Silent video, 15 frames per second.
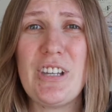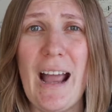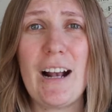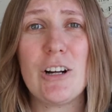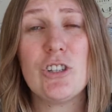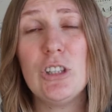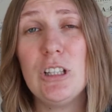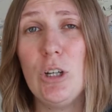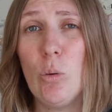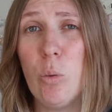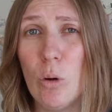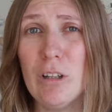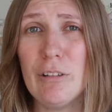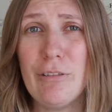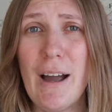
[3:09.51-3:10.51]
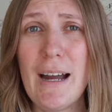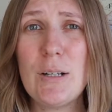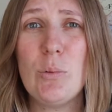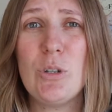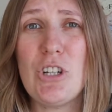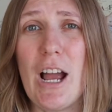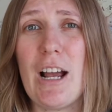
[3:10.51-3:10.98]
actually
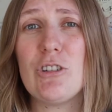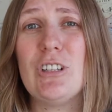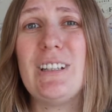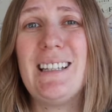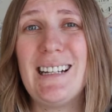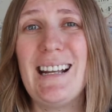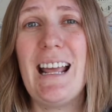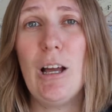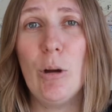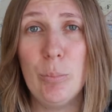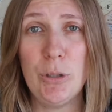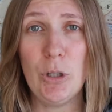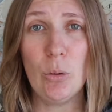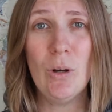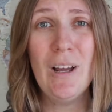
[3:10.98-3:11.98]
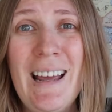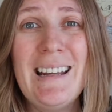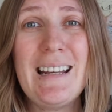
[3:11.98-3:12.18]
qualified, which actually can help you.